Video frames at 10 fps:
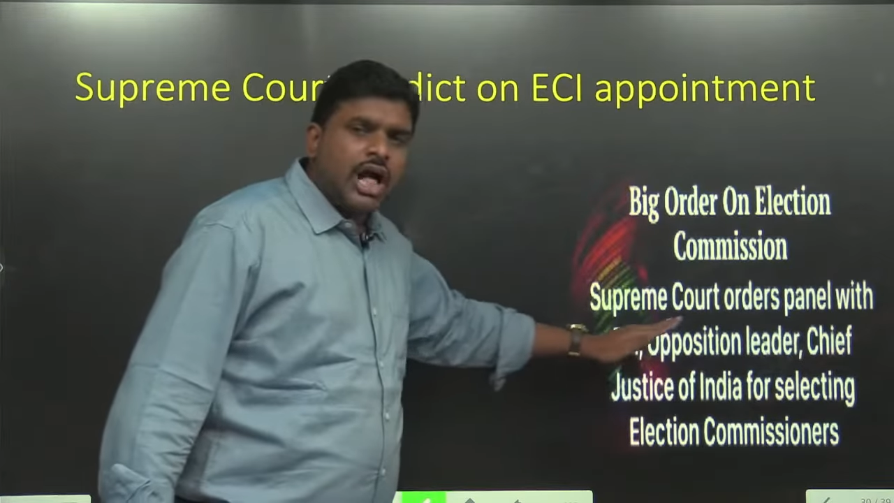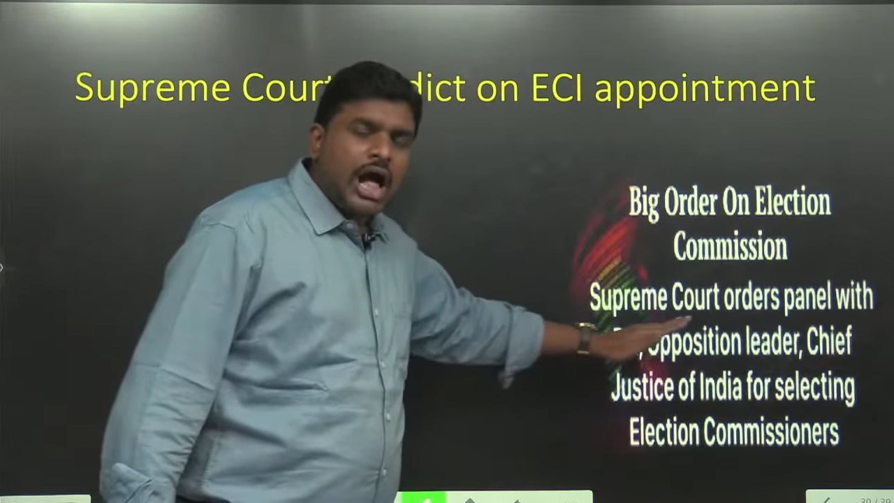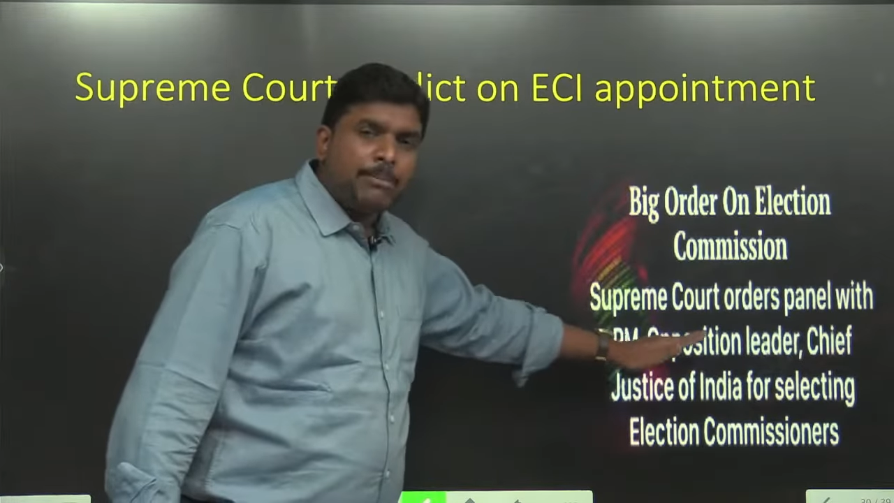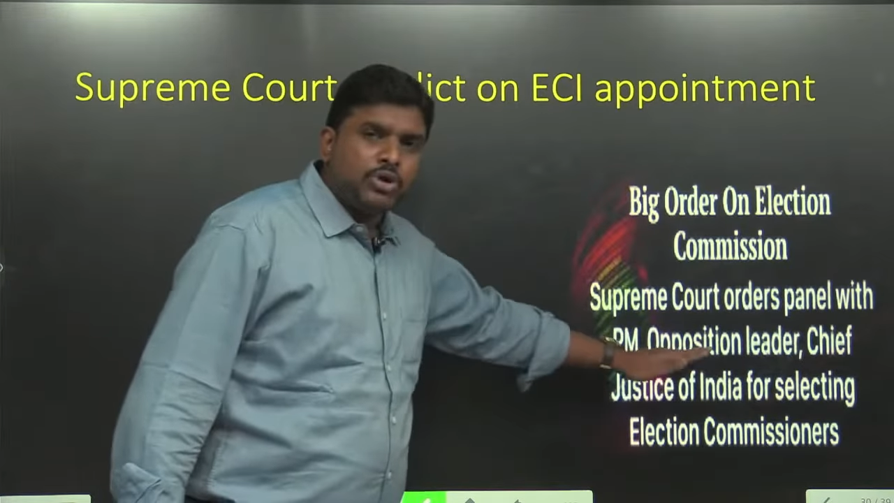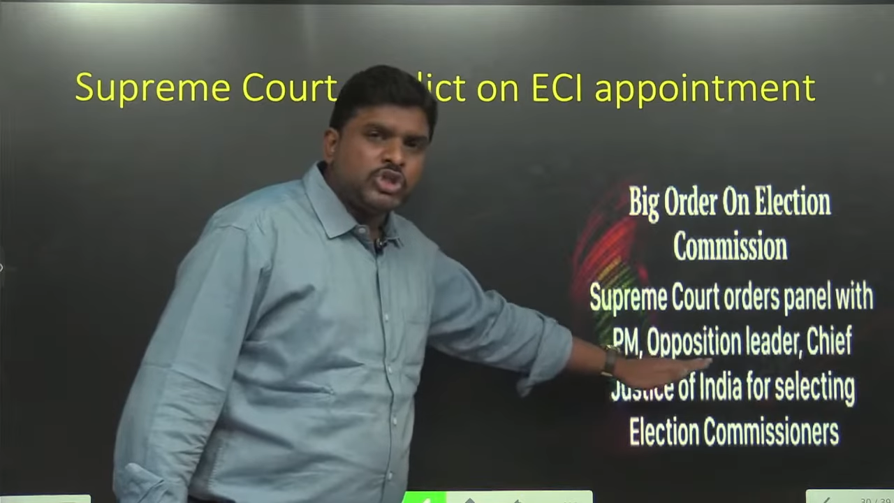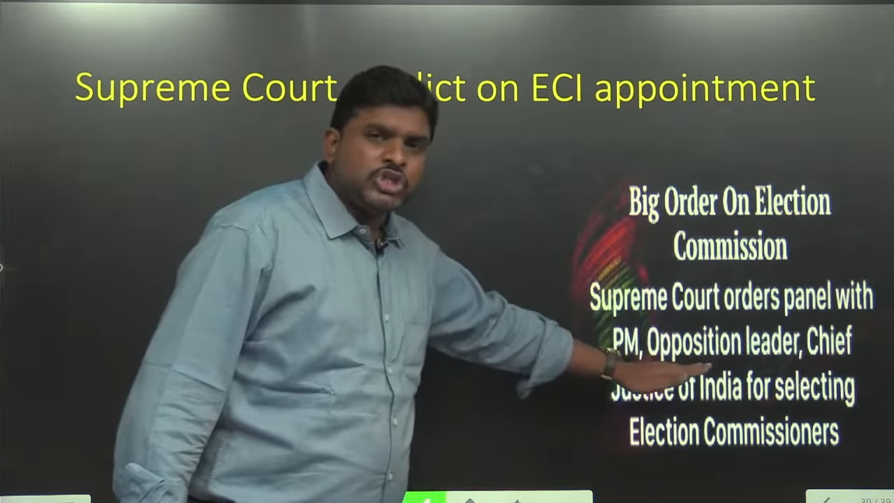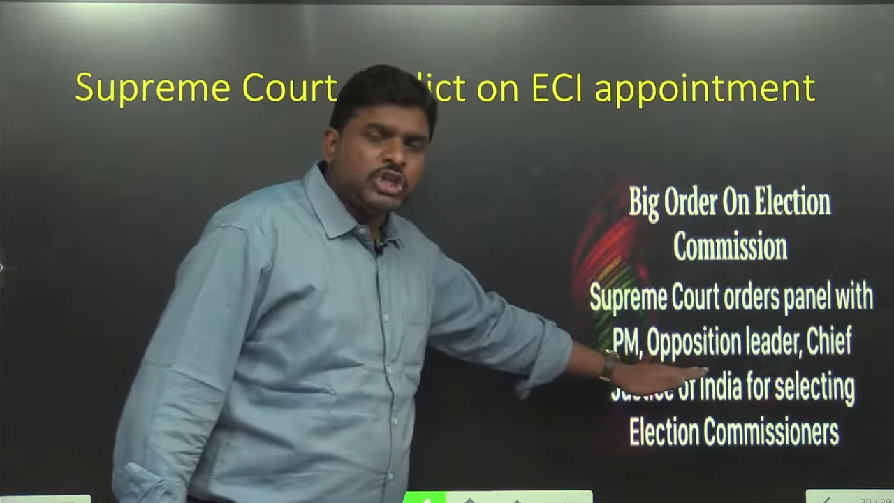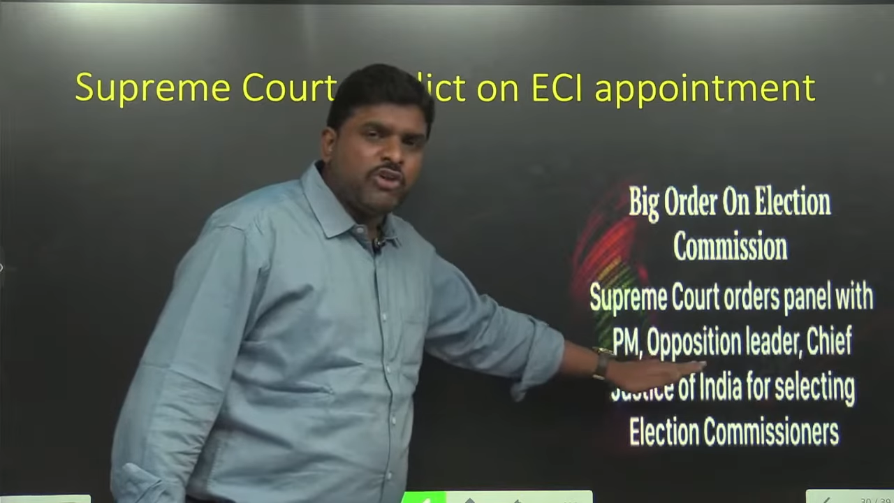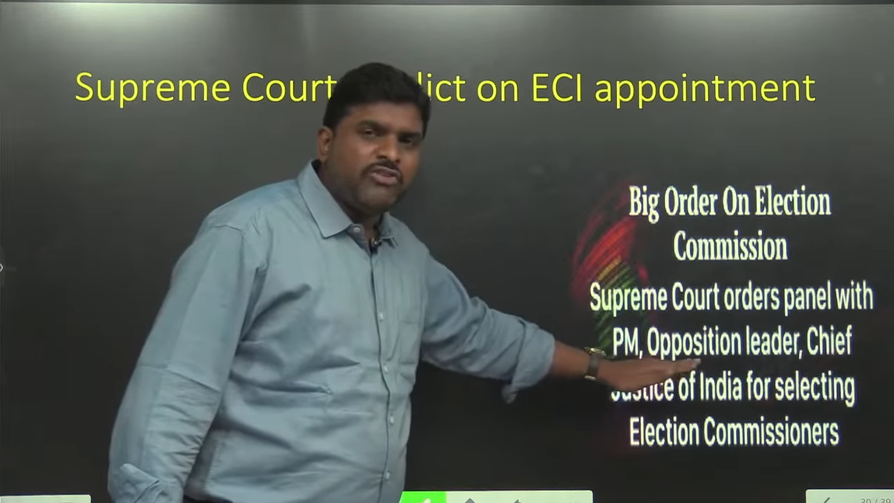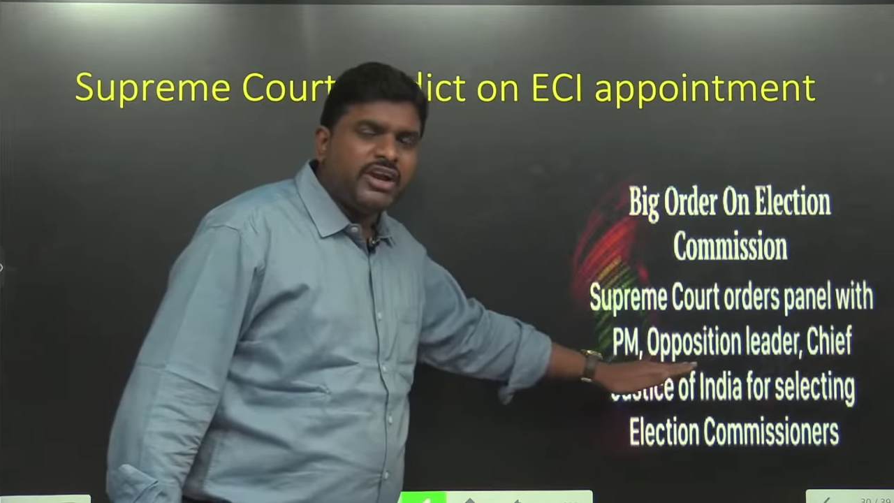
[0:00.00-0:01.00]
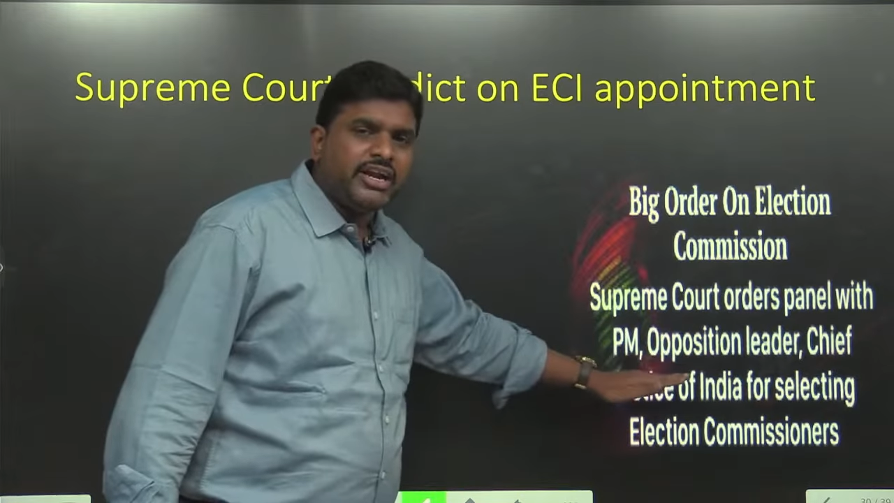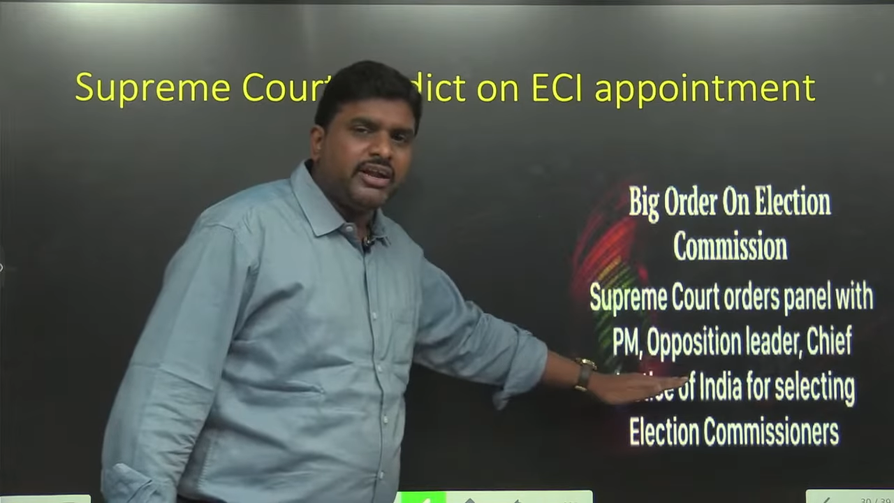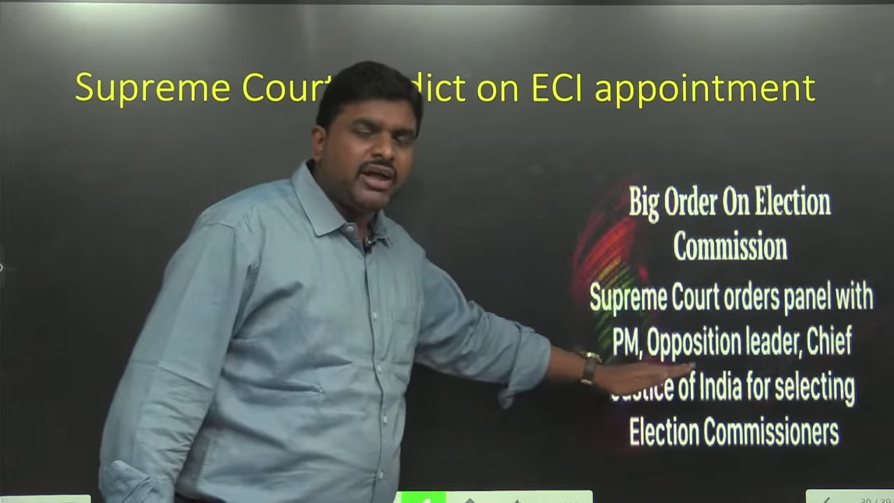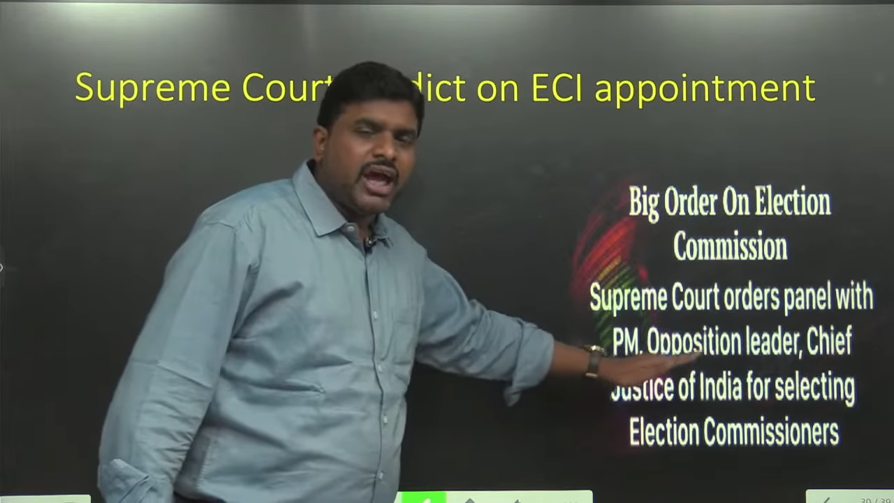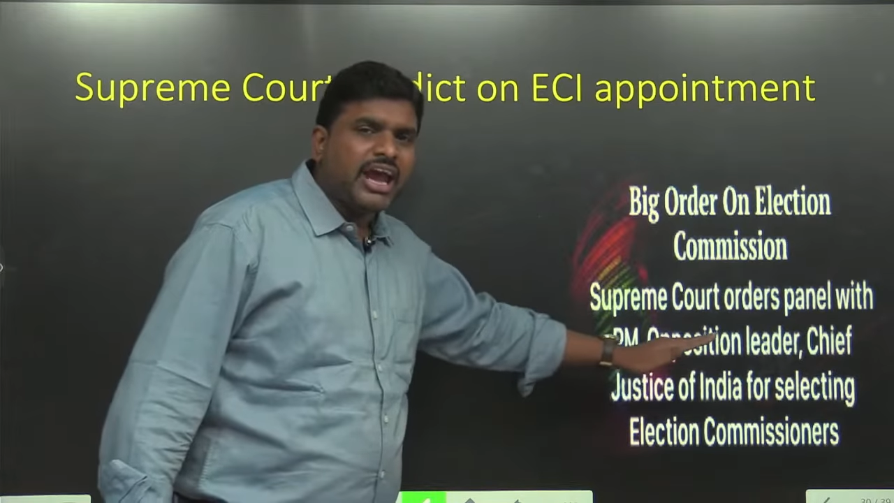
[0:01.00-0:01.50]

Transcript: Opposition of Leader